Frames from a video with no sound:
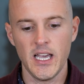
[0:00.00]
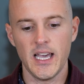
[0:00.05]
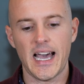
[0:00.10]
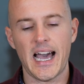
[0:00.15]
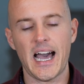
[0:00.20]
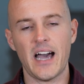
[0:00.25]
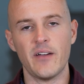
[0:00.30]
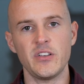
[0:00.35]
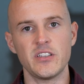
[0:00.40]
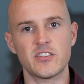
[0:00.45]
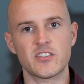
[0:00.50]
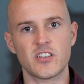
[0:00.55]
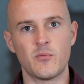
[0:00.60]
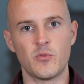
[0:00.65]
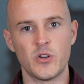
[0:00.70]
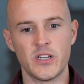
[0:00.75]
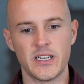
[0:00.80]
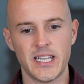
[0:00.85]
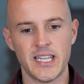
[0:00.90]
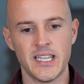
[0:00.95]
having
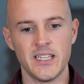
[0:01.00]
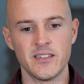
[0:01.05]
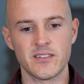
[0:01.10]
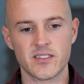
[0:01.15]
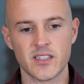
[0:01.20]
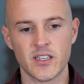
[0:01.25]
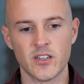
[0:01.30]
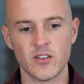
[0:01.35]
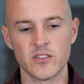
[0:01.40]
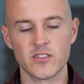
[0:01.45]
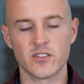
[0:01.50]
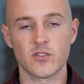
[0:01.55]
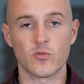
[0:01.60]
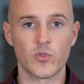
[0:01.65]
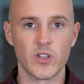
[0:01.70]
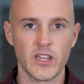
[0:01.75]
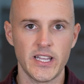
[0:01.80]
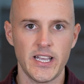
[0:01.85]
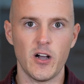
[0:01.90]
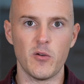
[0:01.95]
someone in sales
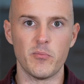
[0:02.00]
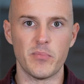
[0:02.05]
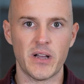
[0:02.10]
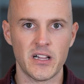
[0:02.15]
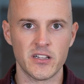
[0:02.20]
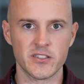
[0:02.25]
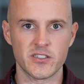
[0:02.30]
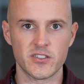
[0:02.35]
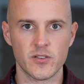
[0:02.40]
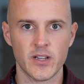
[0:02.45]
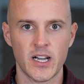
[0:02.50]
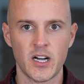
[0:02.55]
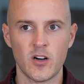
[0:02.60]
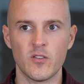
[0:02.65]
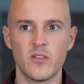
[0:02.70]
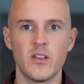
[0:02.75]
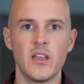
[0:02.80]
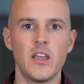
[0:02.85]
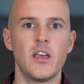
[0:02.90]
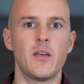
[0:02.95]
really help balance you
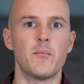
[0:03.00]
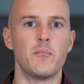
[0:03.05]
out